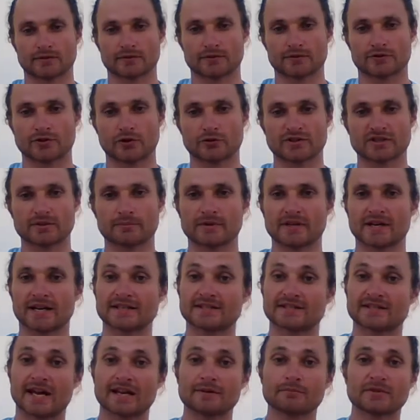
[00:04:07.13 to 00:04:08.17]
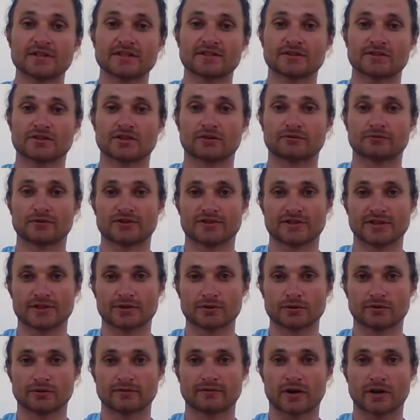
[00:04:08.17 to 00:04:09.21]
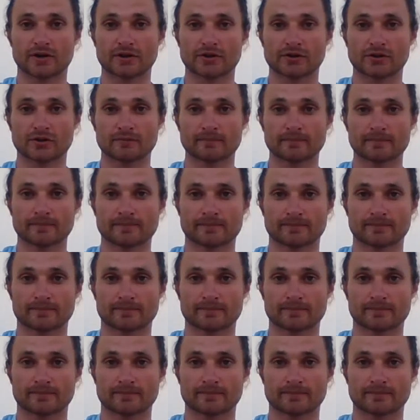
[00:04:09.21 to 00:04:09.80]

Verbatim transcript: So to be at 10 meters on residual volume